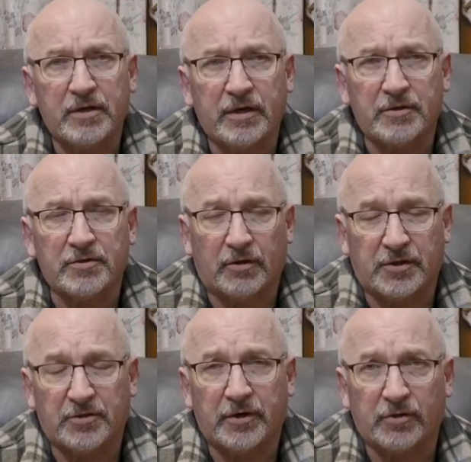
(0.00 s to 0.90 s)
I
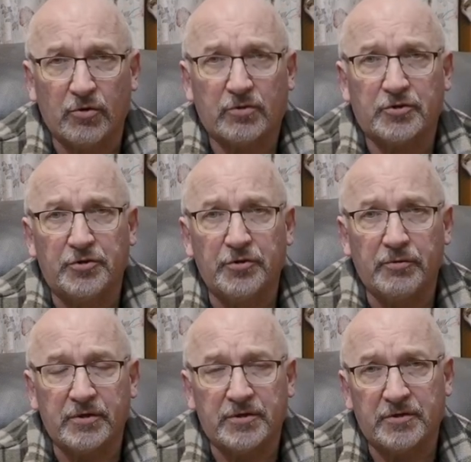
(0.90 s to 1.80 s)
decided not to
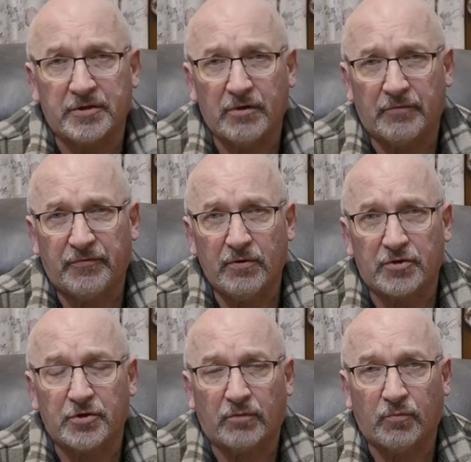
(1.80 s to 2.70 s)
do is just go a
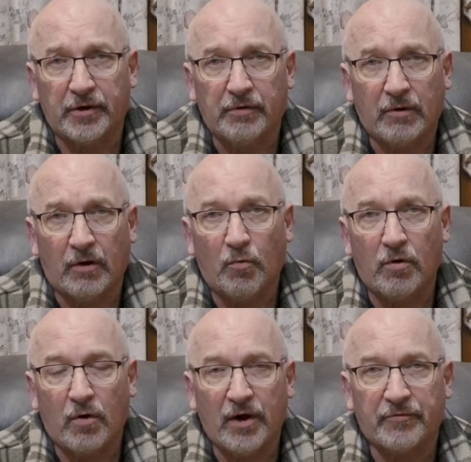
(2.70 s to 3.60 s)
field shot where I
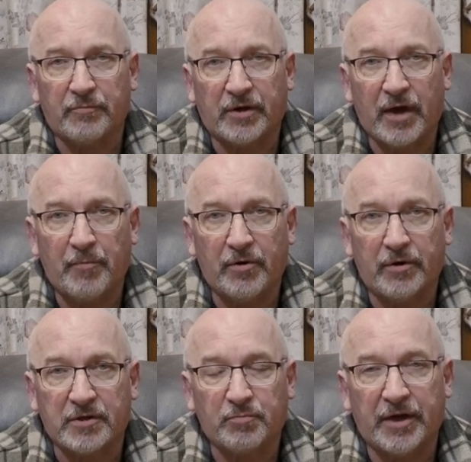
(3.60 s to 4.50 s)
walk away from the camera
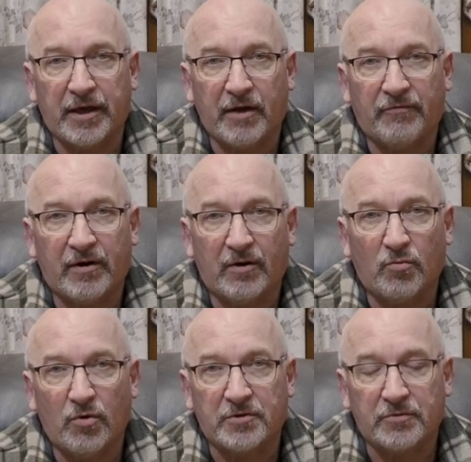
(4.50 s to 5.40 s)
and explain how far it
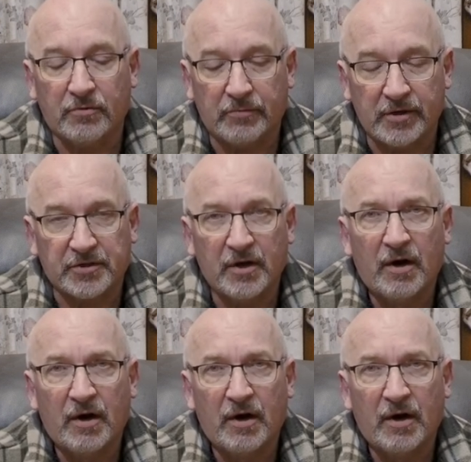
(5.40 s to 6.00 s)
works and all the rest,